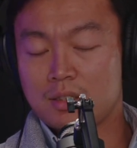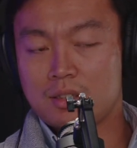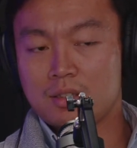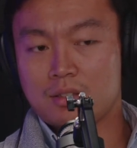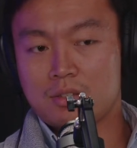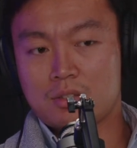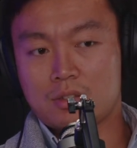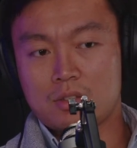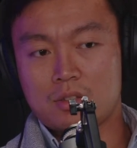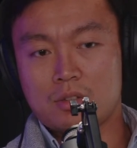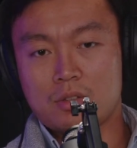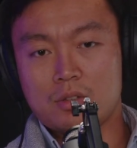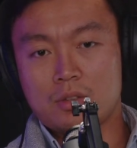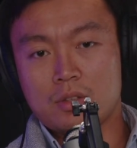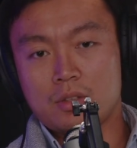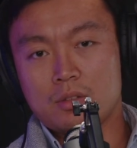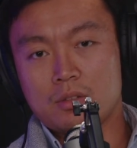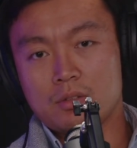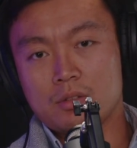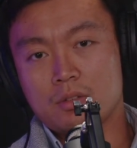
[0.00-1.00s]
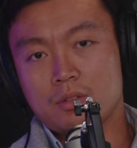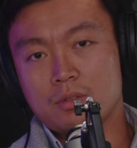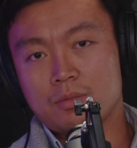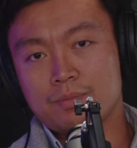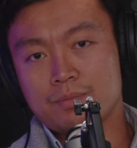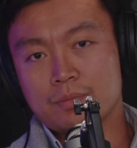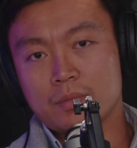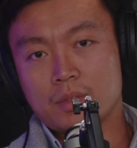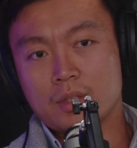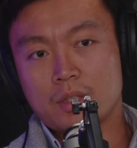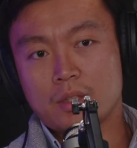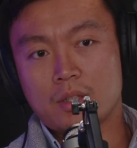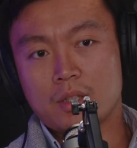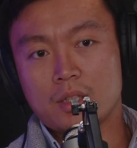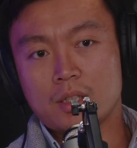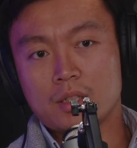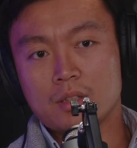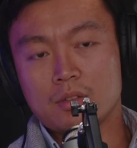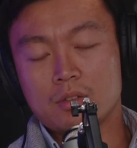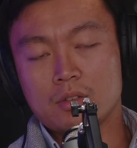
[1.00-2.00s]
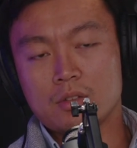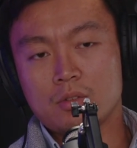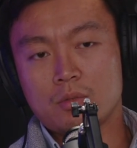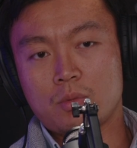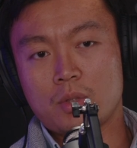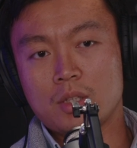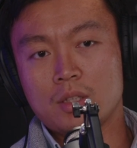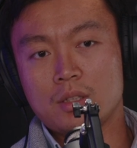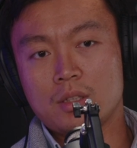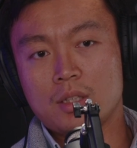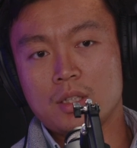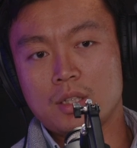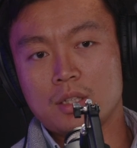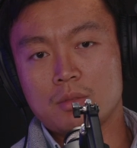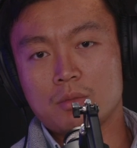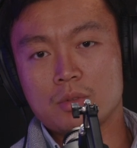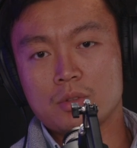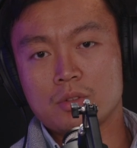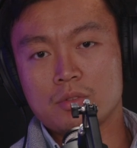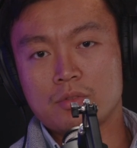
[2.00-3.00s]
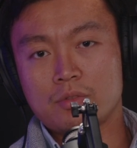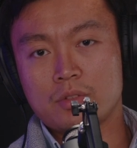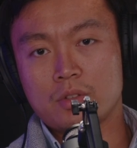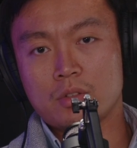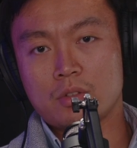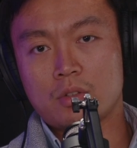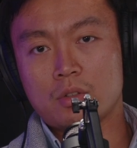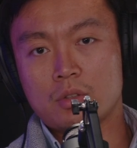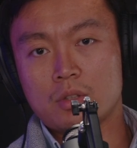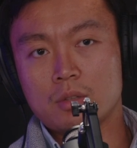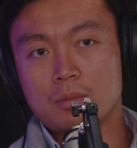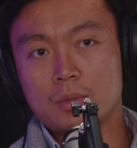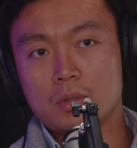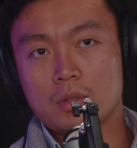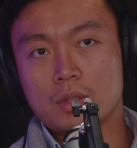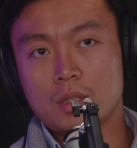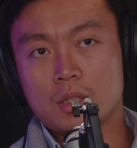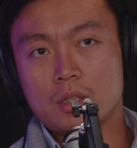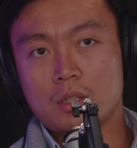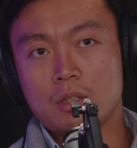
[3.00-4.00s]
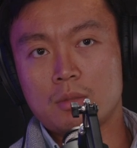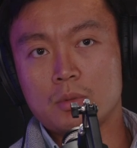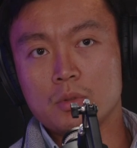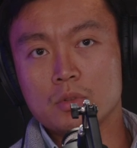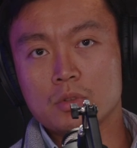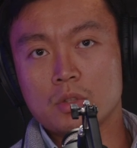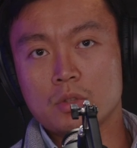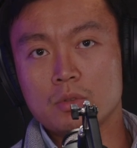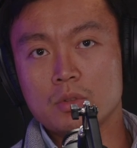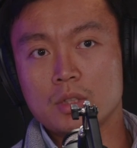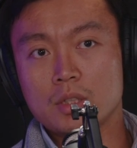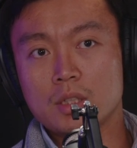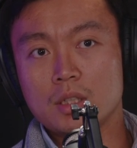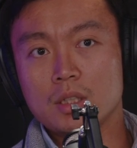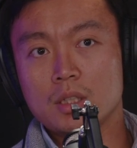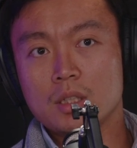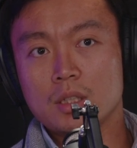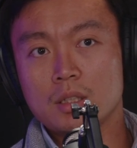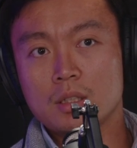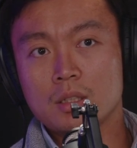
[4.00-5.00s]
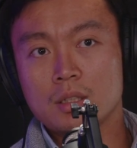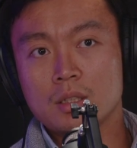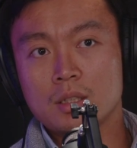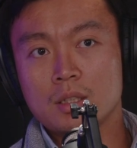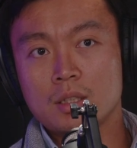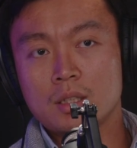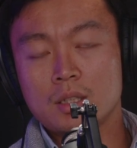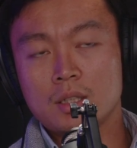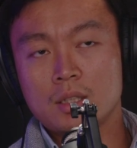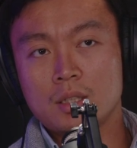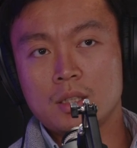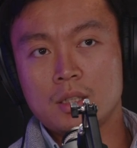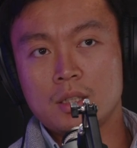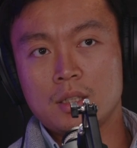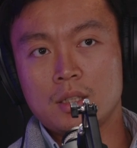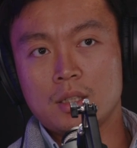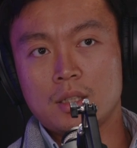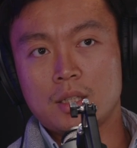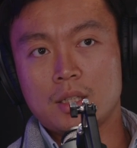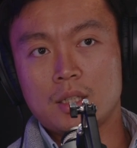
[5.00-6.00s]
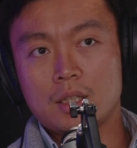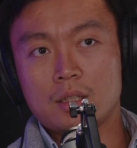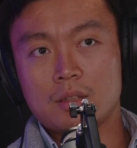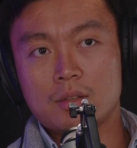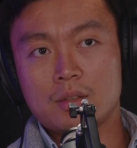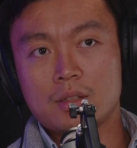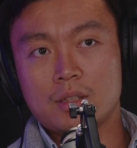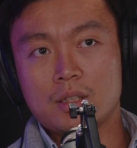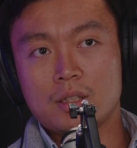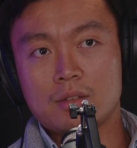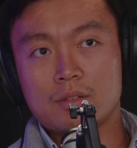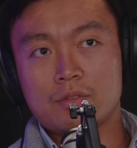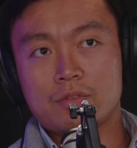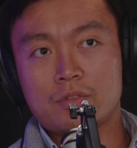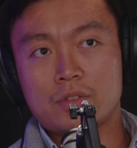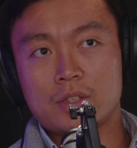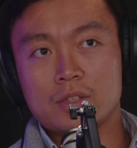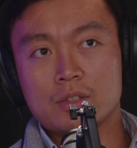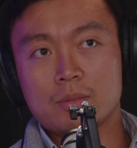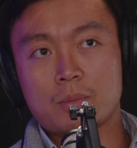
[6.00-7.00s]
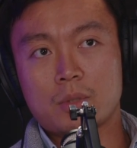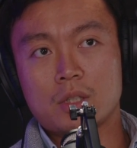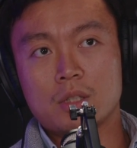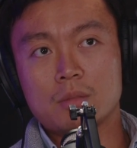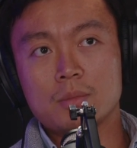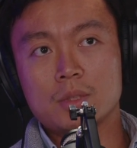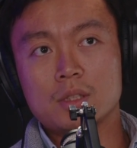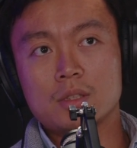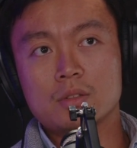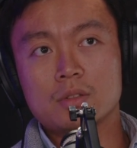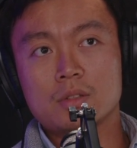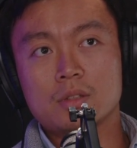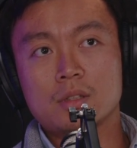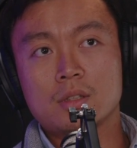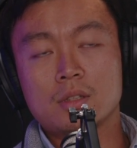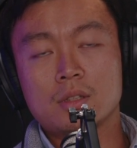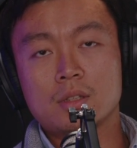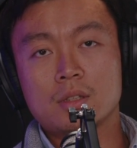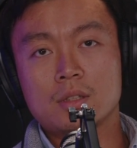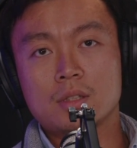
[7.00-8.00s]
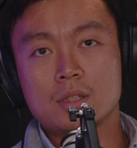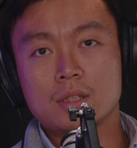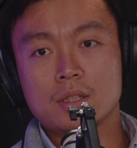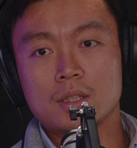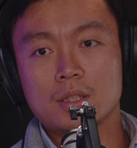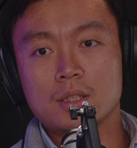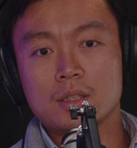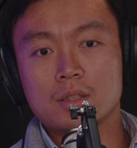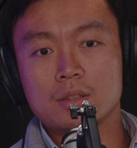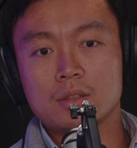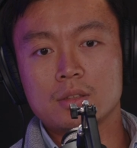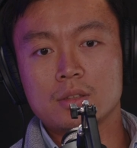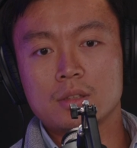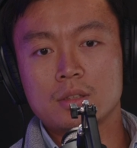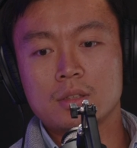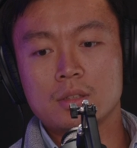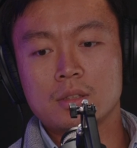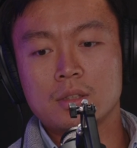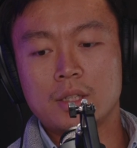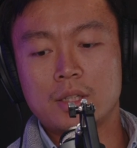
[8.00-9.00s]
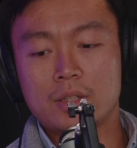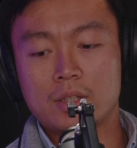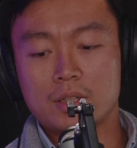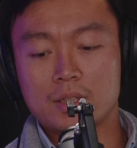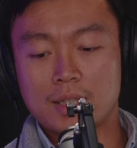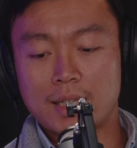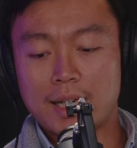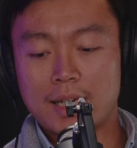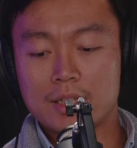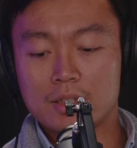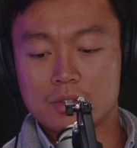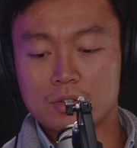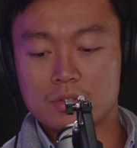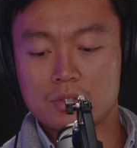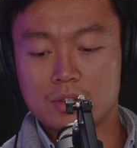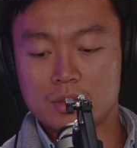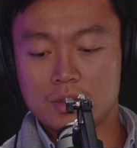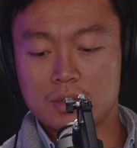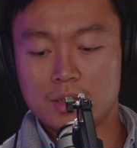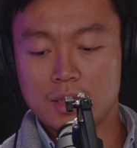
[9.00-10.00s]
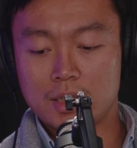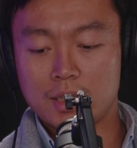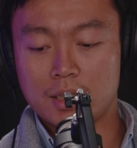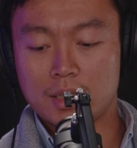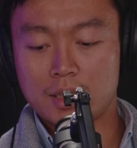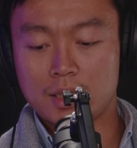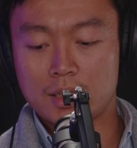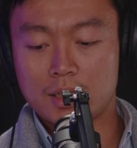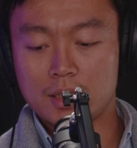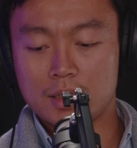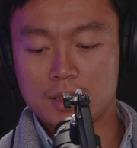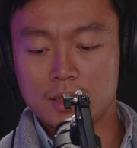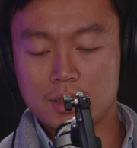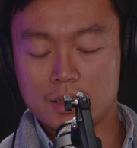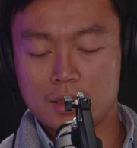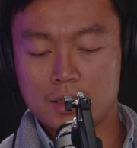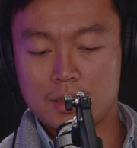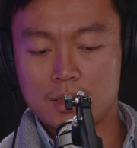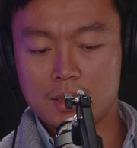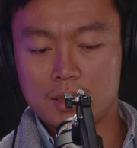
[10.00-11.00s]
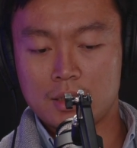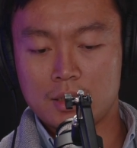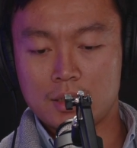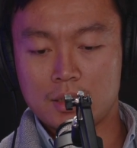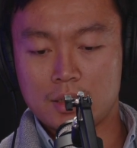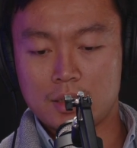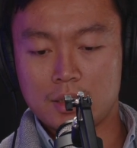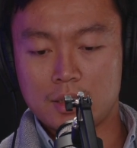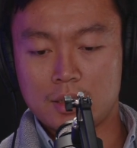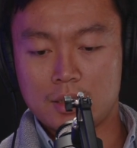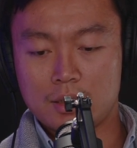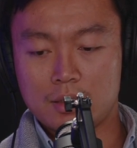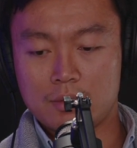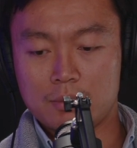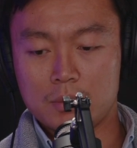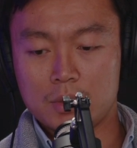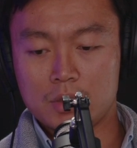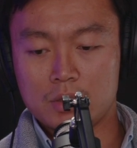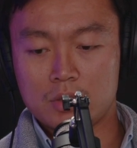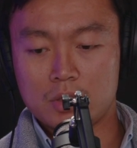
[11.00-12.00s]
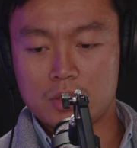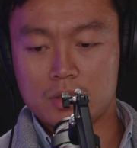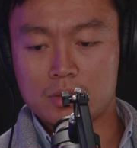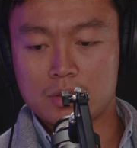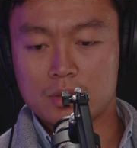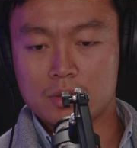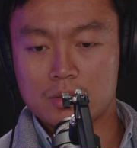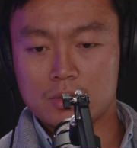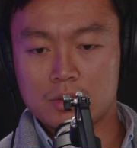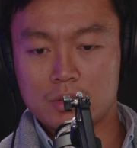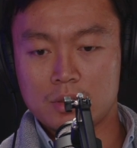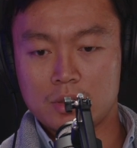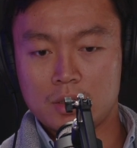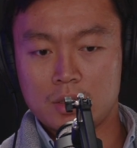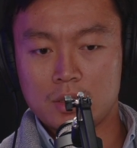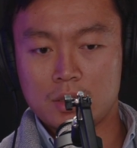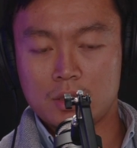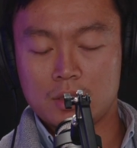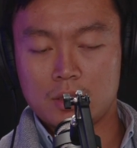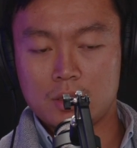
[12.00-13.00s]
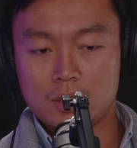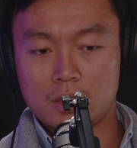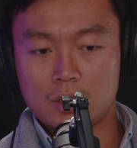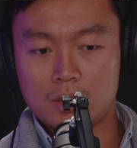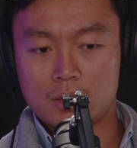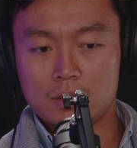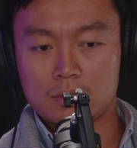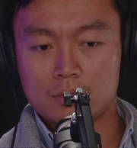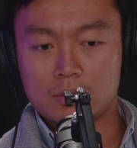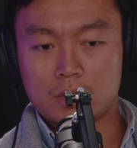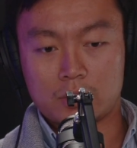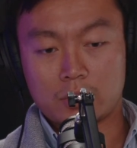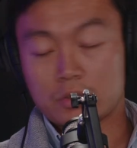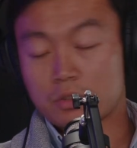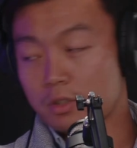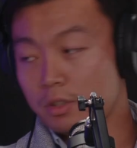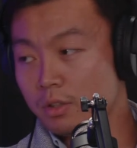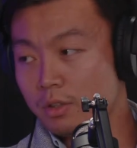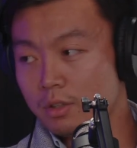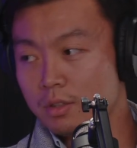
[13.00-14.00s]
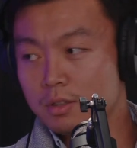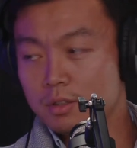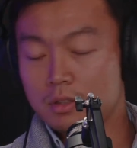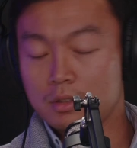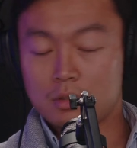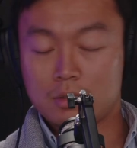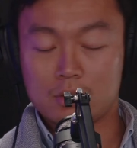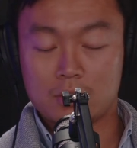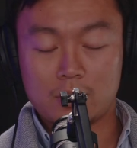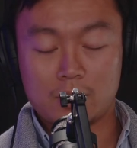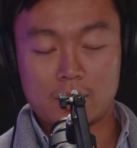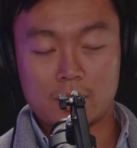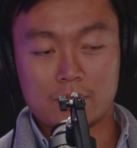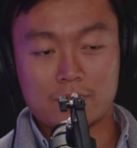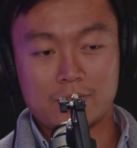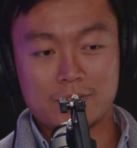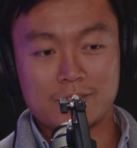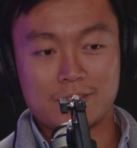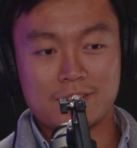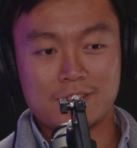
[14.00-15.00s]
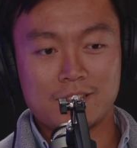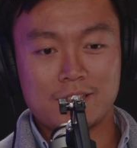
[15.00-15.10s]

So I think one day it was horrible. I almost OD'd at a friend's apartment. Mm-hmm. And I think that is the day I met Jesus on this earth, thankfully.